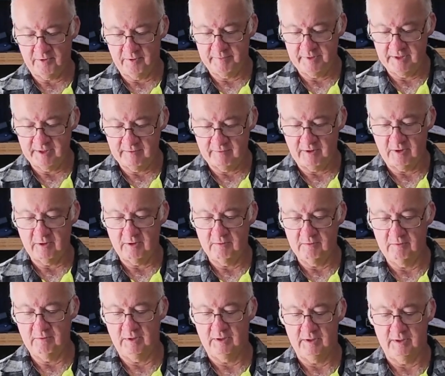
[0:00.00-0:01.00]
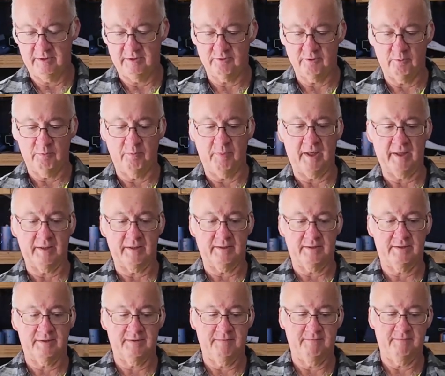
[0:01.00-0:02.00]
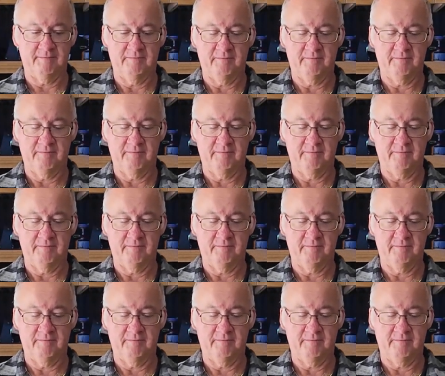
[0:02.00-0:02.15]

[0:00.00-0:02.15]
come in their own little bags,